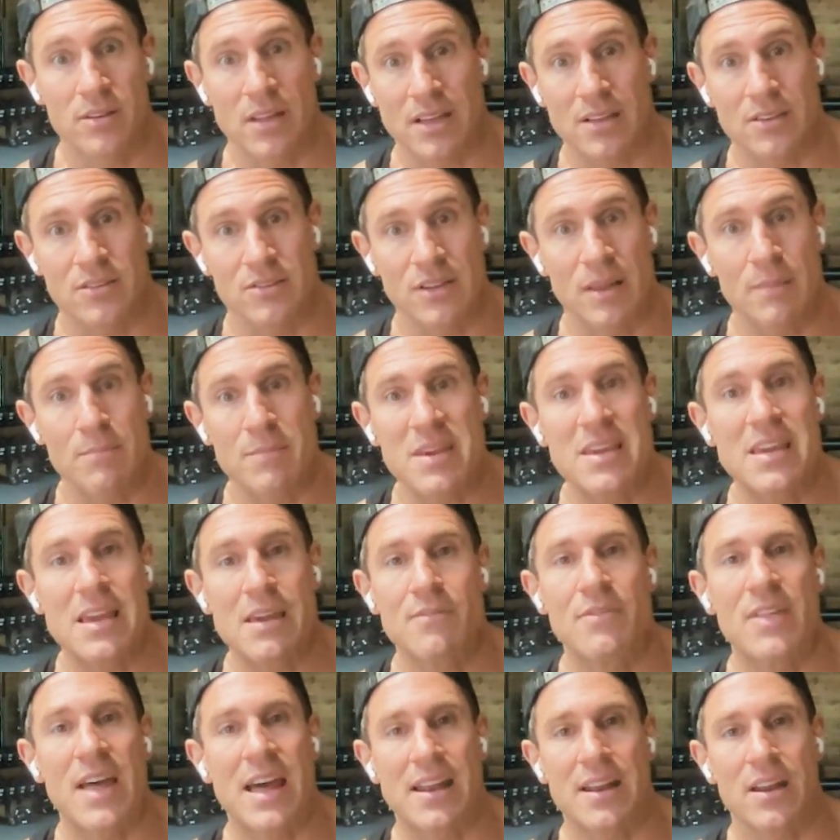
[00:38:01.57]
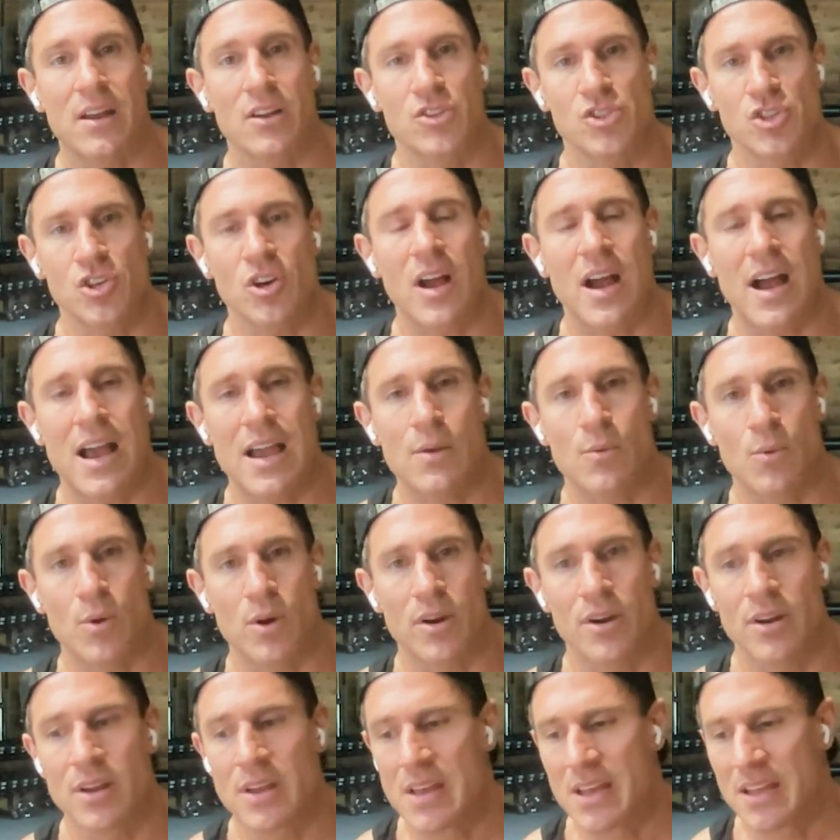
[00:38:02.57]
Like, let me give that a try,
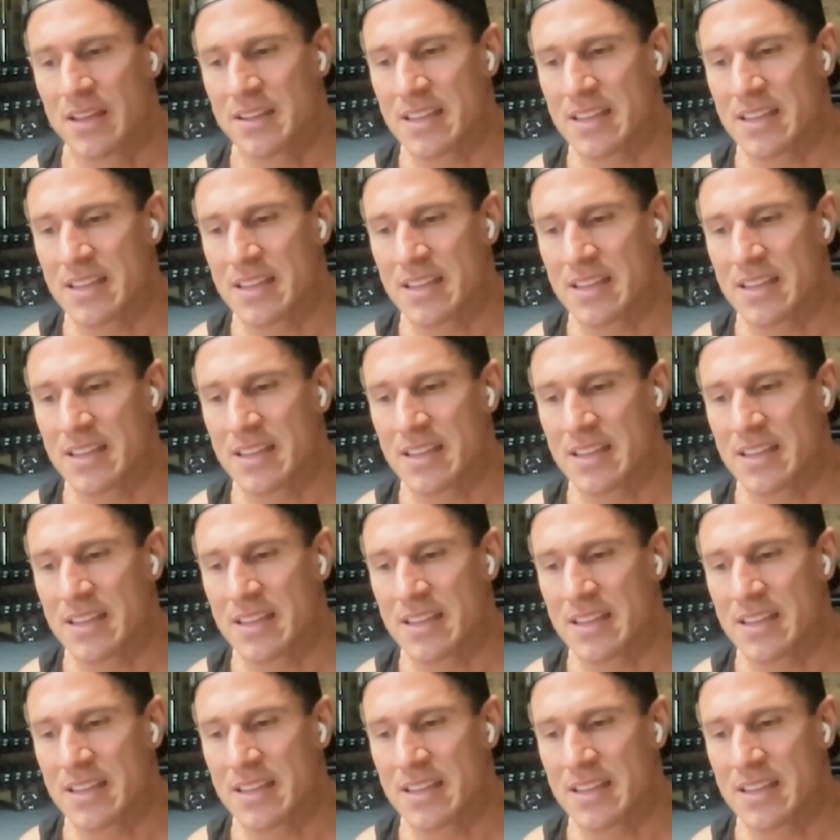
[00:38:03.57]
where